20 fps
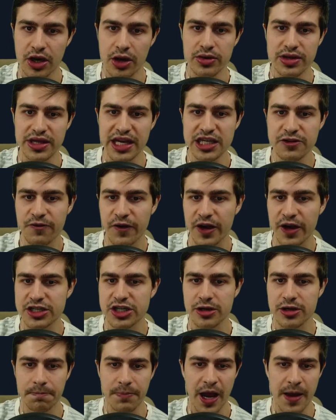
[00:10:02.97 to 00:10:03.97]
these fixtures
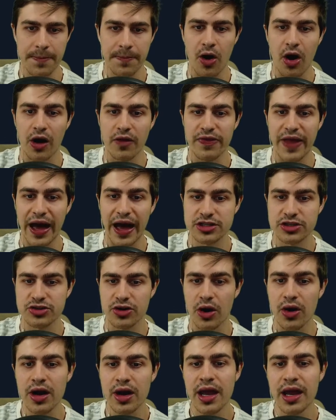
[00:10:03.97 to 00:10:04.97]
on paper aren't that
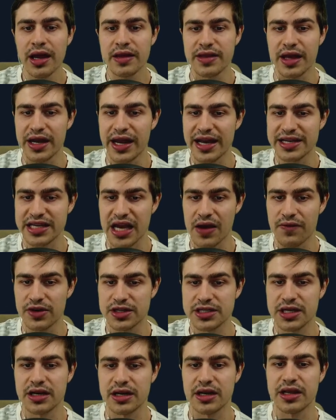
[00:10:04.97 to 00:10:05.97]
strong. Then he has
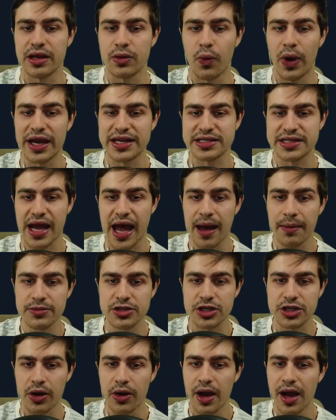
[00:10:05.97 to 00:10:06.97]
Everton and then West Ham.
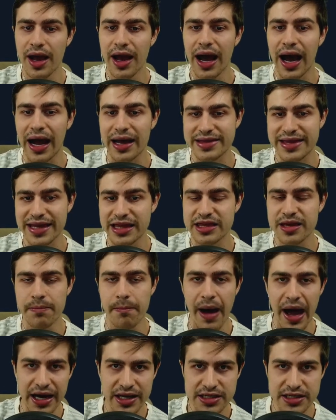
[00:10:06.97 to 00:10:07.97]
So I think the
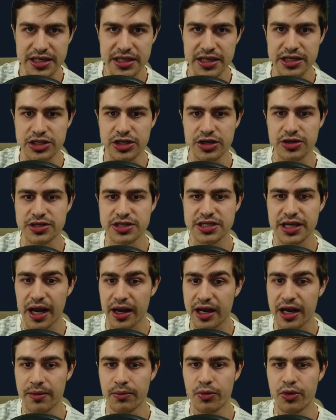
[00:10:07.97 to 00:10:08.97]
Madison to
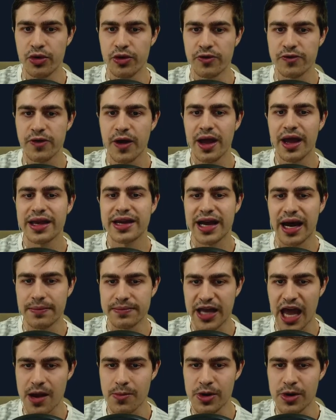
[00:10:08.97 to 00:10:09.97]
Saka move come
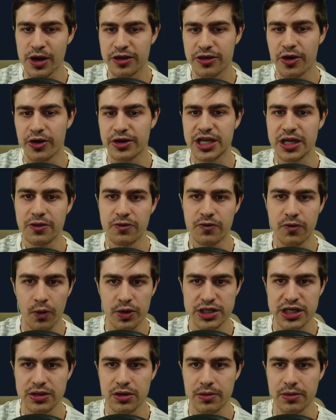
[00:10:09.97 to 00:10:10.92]
game week 13, 14 will